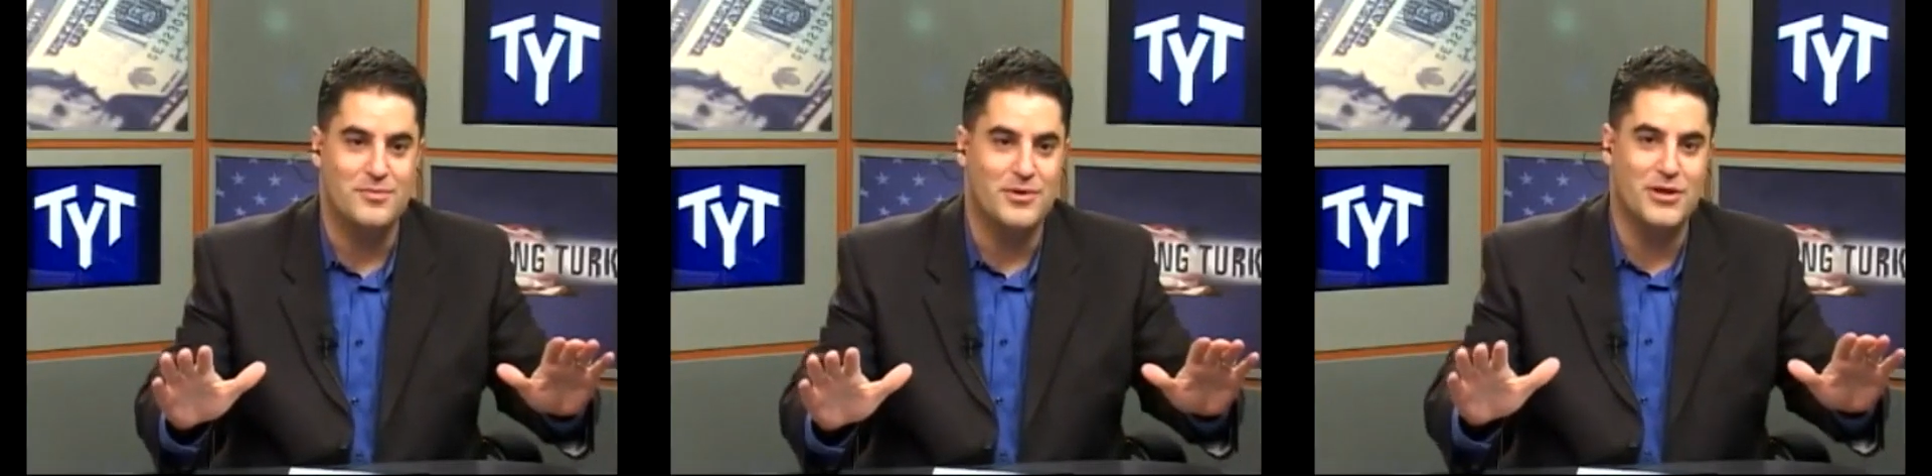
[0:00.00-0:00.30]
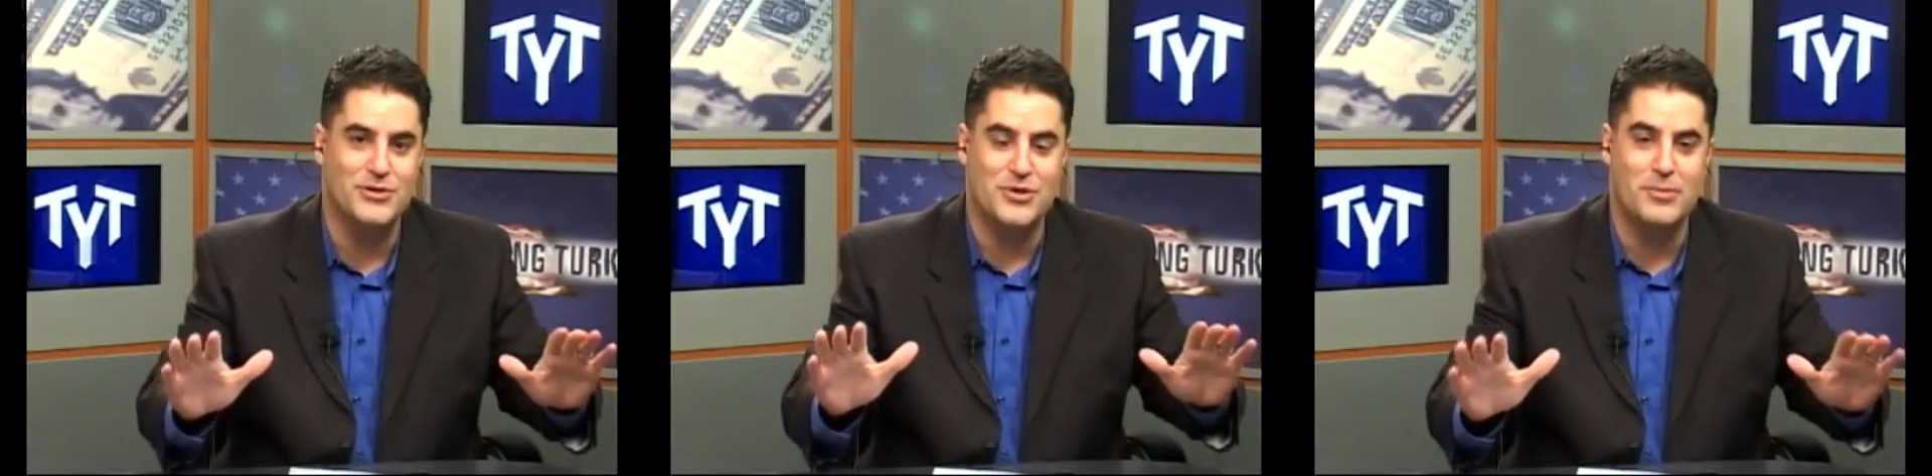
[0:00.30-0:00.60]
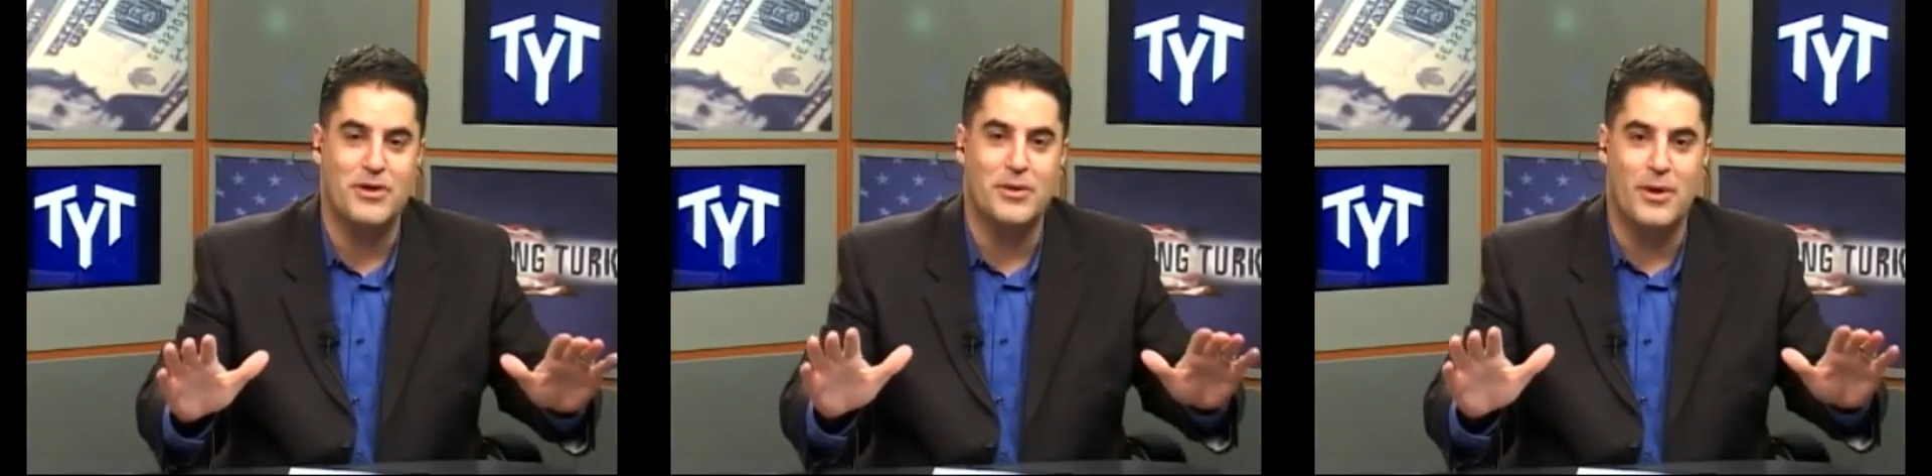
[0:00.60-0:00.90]
Put another
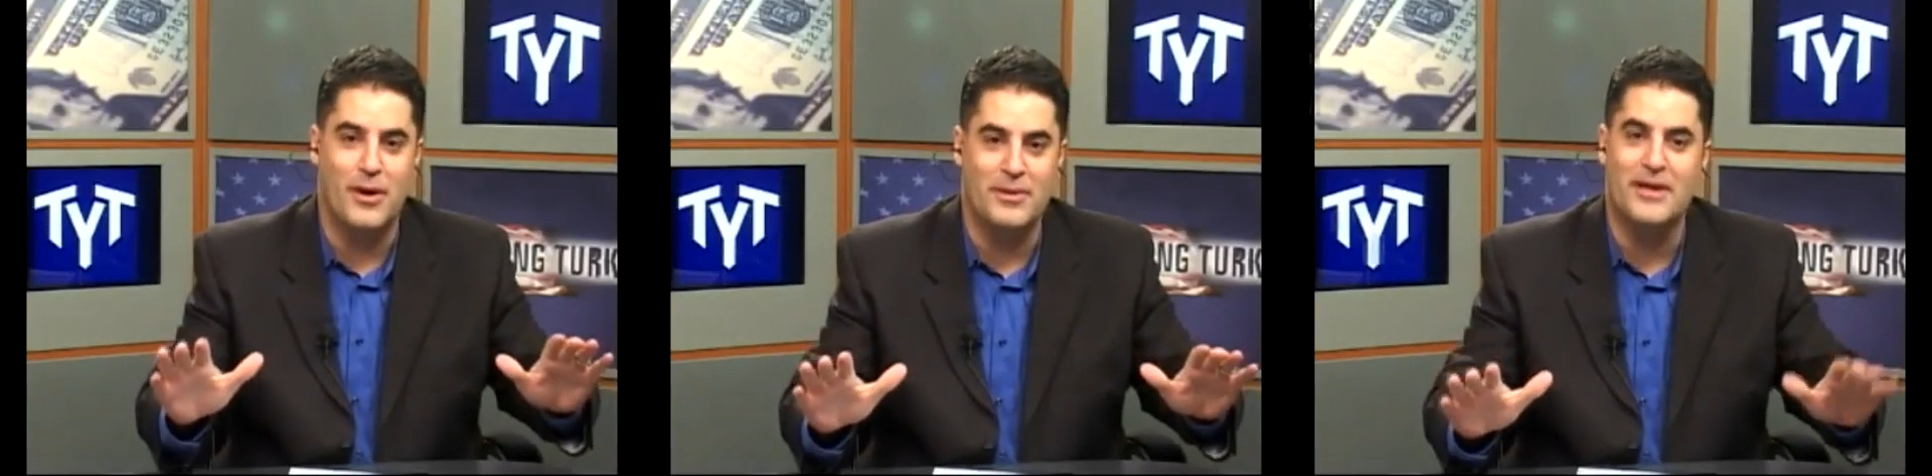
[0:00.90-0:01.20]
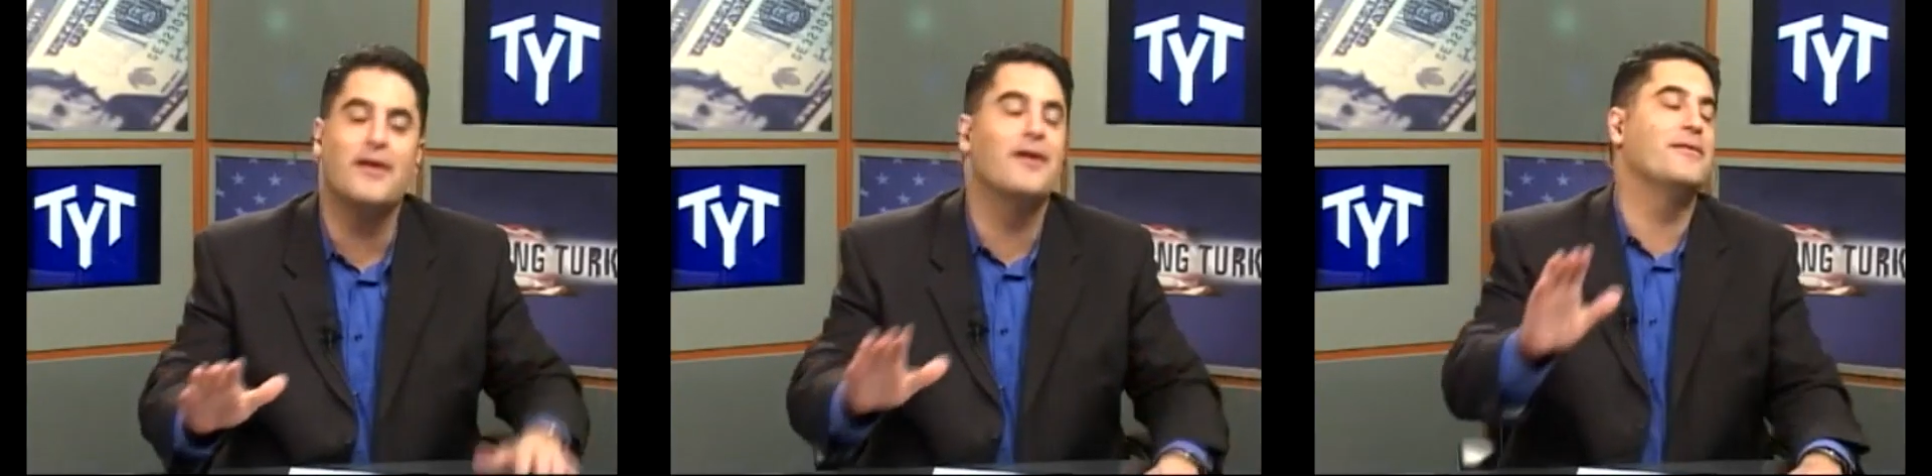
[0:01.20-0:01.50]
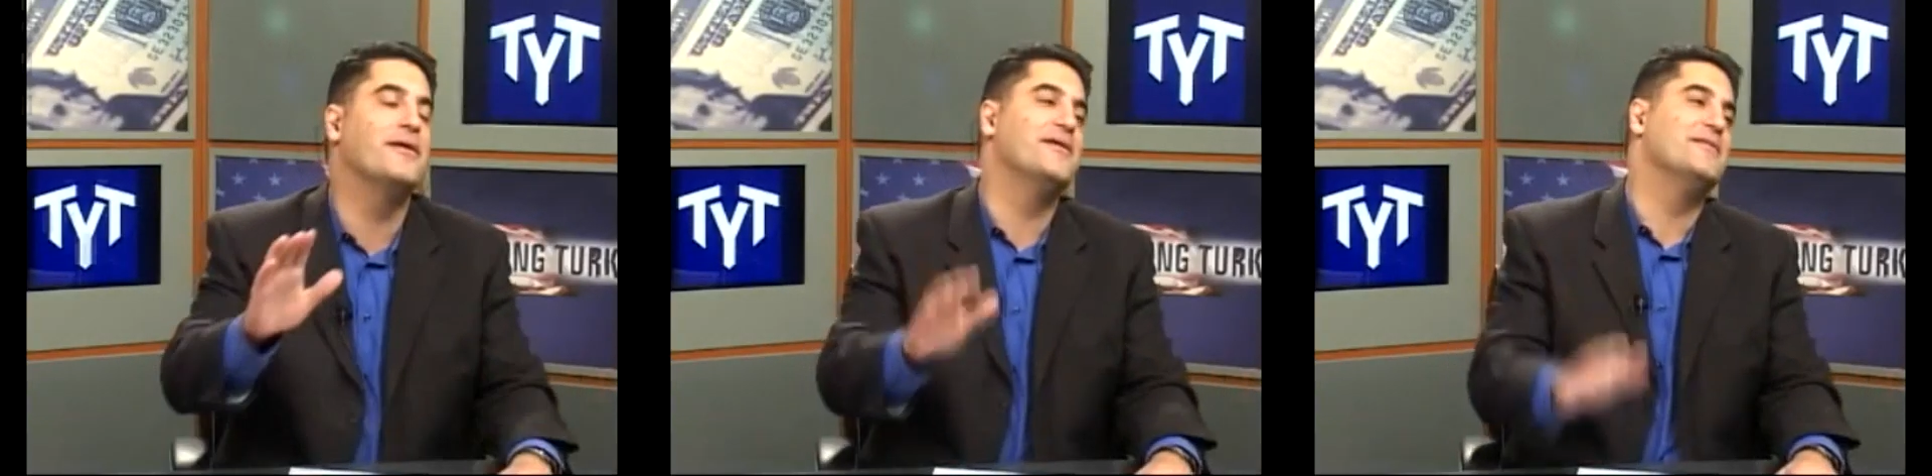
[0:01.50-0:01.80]
shrimp on the Barbie.
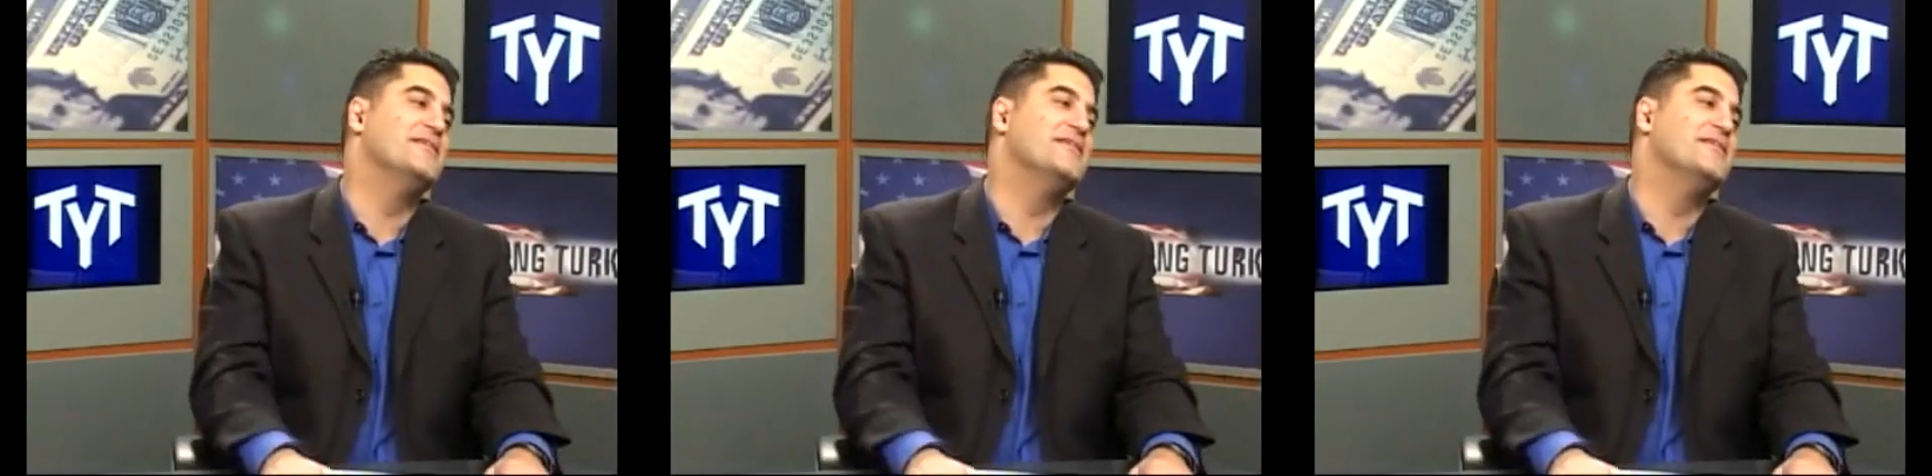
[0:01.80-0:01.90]
Oh no.